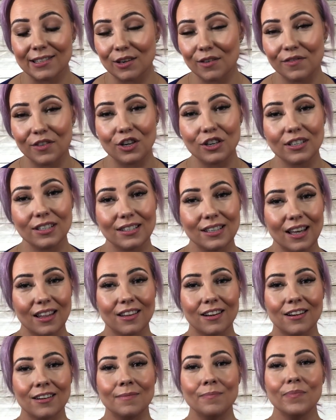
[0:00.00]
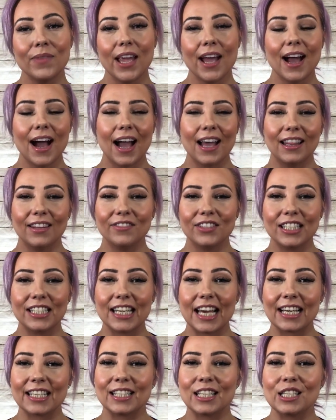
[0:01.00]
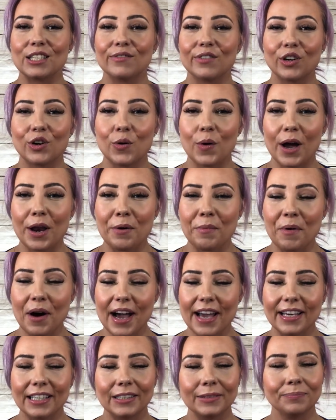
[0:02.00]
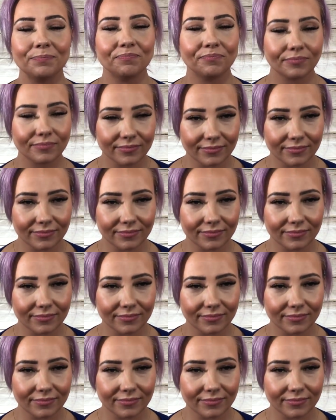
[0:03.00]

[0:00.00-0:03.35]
So if you're Southern, I lived in Texas for quite a while,